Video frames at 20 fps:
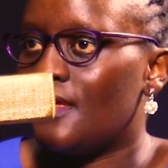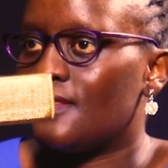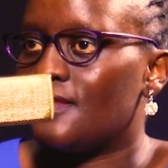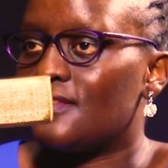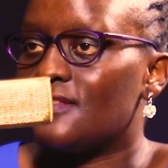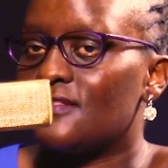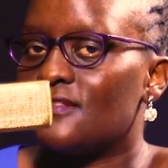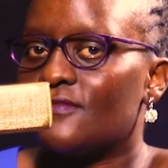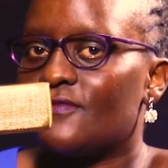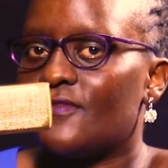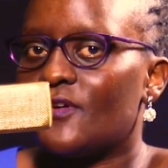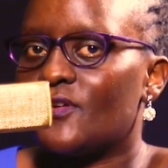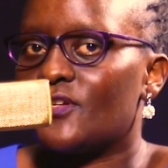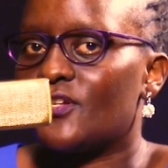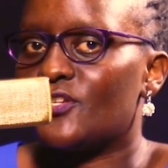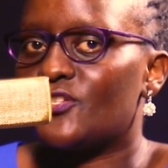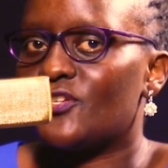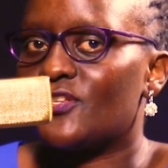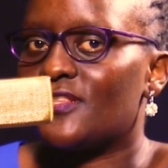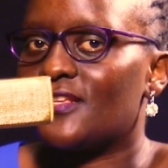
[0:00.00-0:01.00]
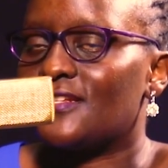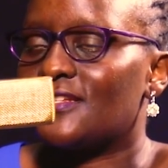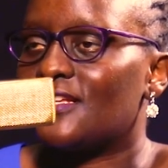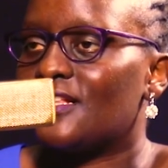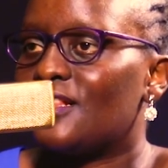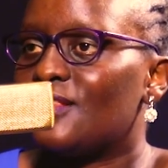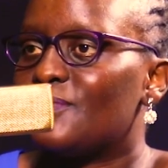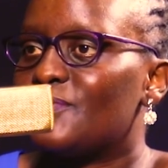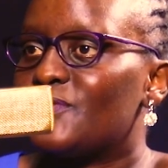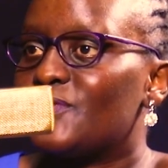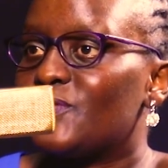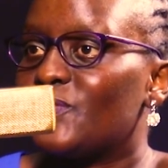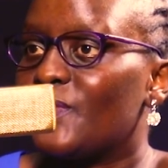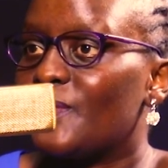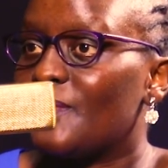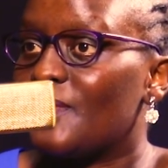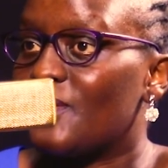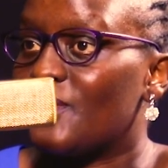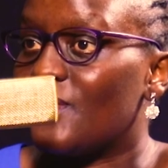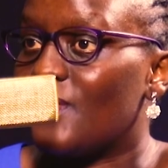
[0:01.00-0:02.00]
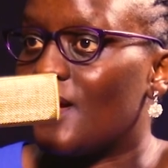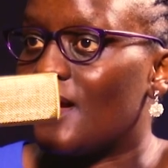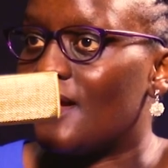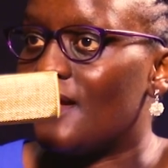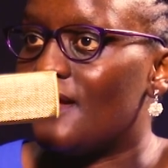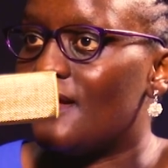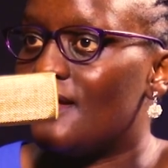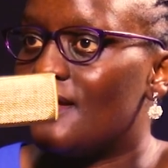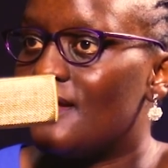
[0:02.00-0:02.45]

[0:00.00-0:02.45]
This is a foundation that helps women who are